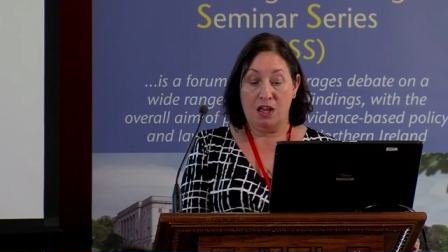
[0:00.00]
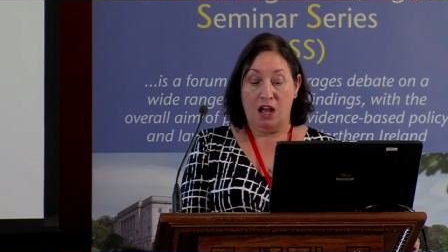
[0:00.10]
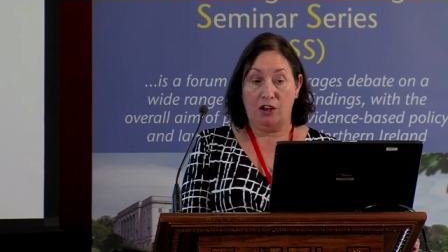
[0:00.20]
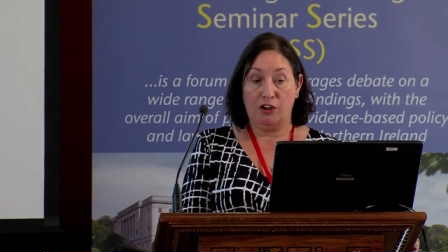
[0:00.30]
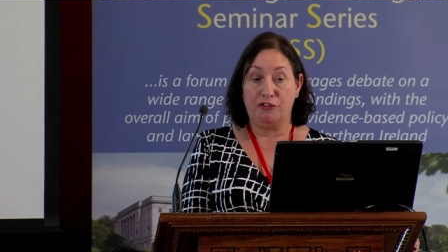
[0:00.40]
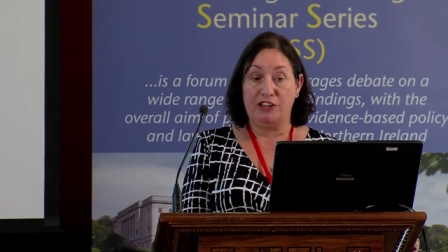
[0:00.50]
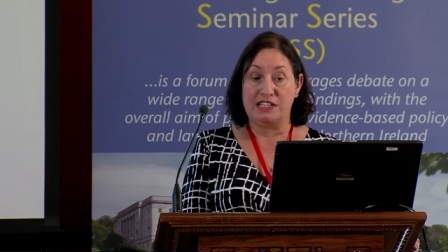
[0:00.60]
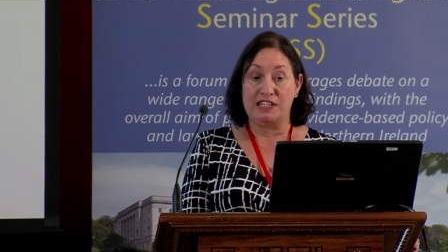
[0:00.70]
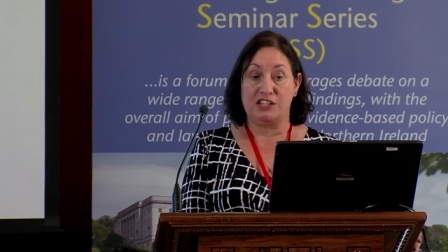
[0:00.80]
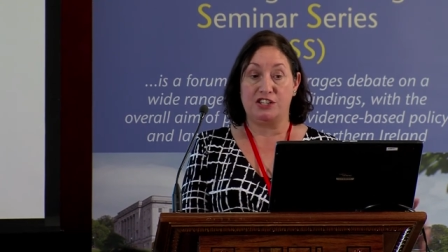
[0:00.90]
A lot of these
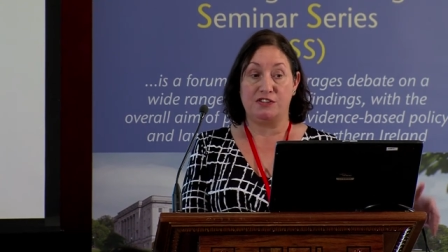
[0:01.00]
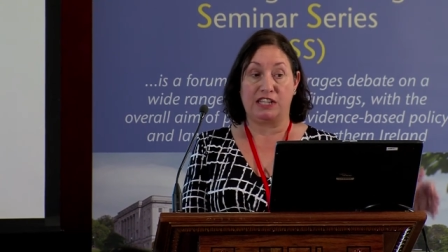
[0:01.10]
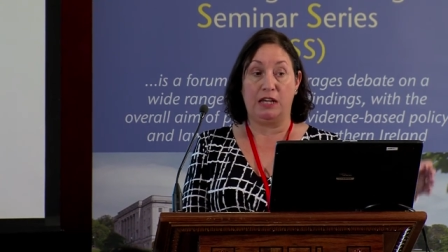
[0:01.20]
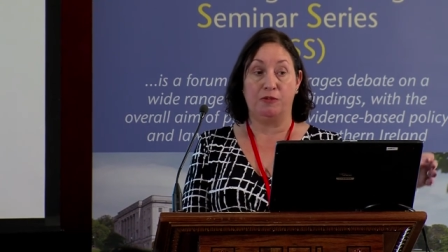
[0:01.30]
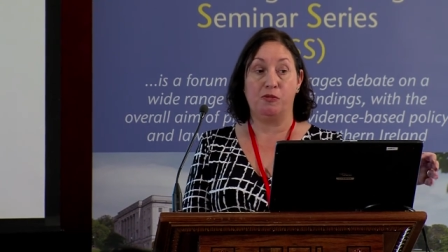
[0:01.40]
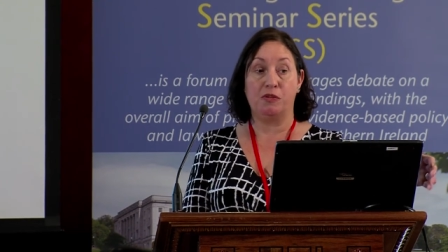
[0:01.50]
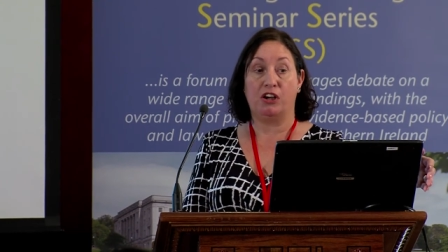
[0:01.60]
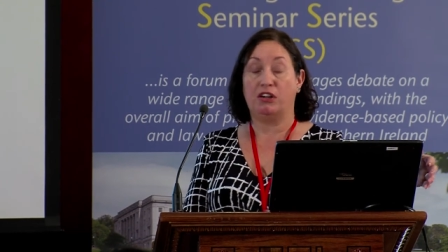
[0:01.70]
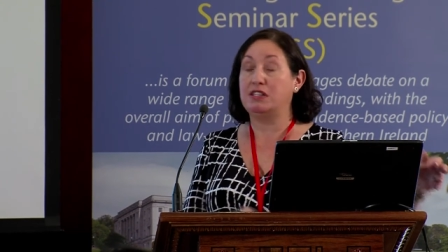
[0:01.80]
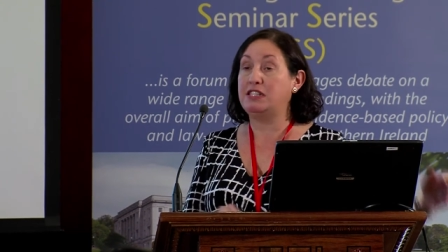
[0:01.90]
initiatives came from the
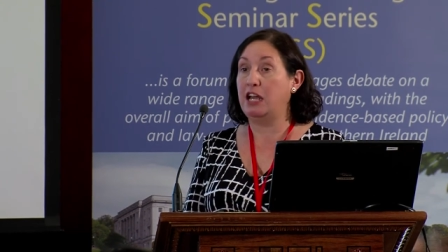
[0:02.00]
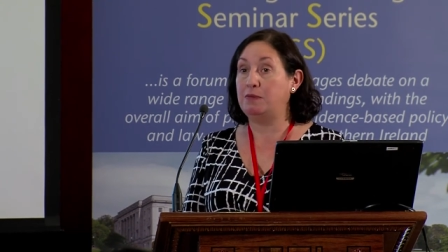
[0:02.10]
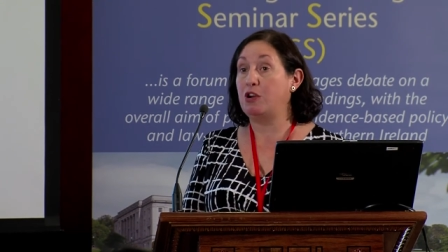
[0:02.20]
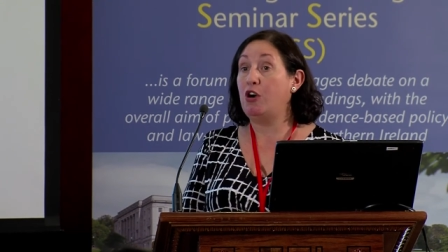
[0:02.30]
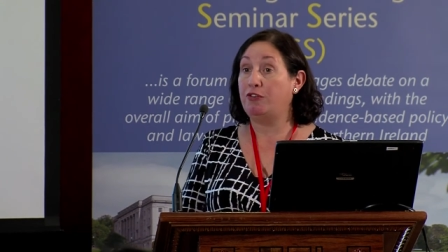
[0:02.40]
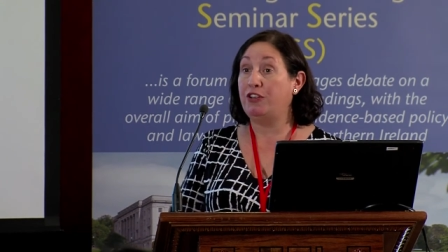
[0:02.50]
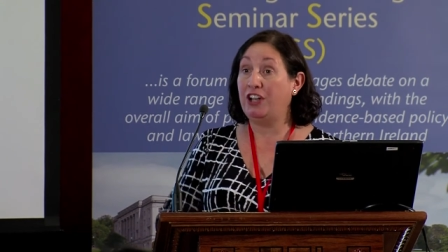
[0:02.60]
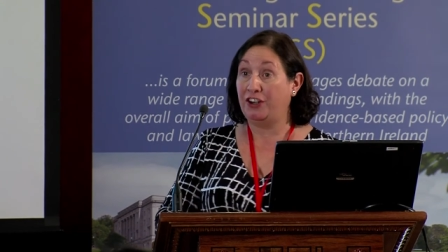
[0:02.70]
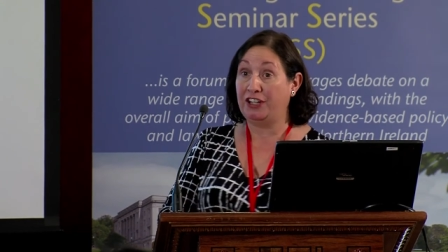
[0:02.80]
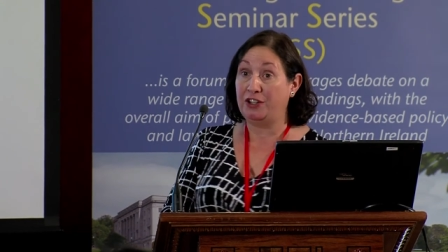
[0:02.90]
concept of the
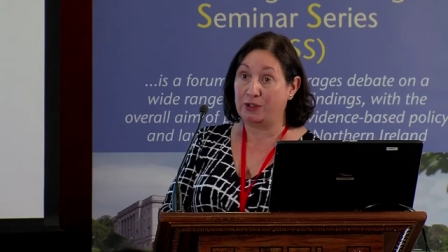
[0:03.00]
learning